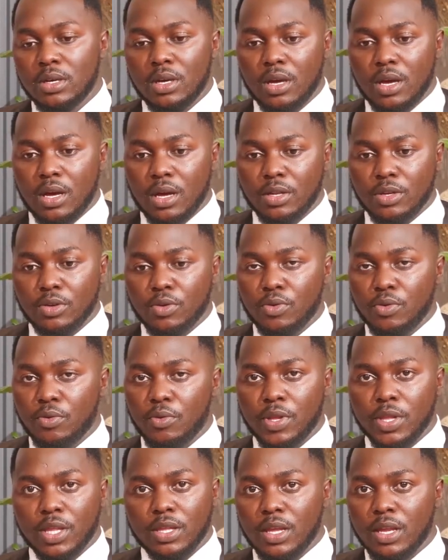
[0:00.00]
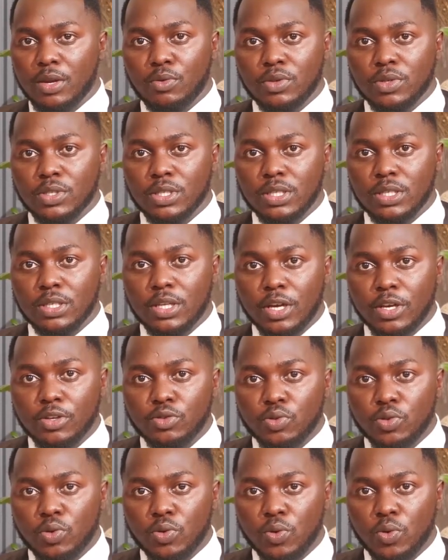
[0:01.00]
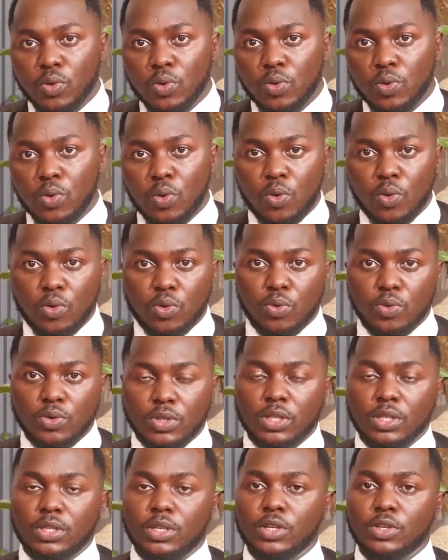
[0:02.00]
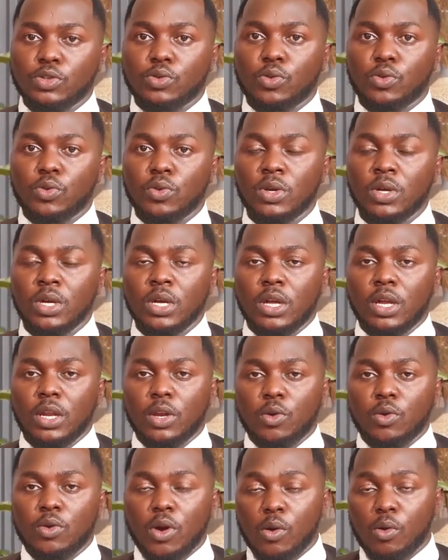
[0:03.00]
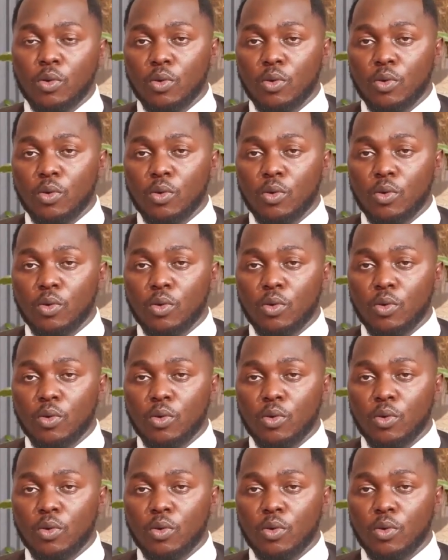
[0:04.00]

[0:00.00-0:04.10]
I don't know whether that was intentional or not intentional. But